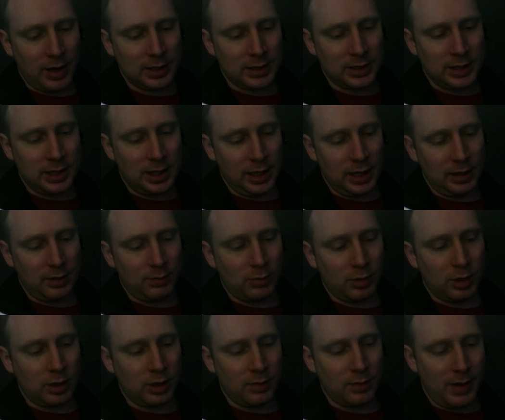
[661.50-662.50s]
city, and
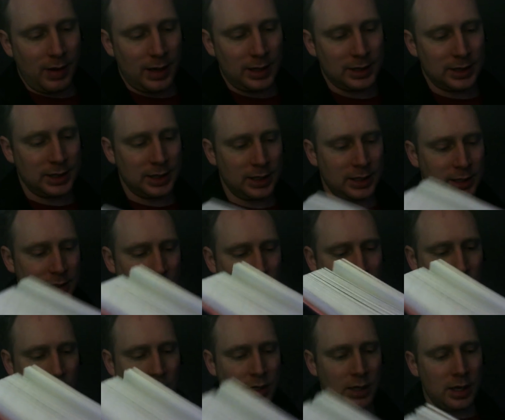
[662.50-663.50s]
murdered my sister,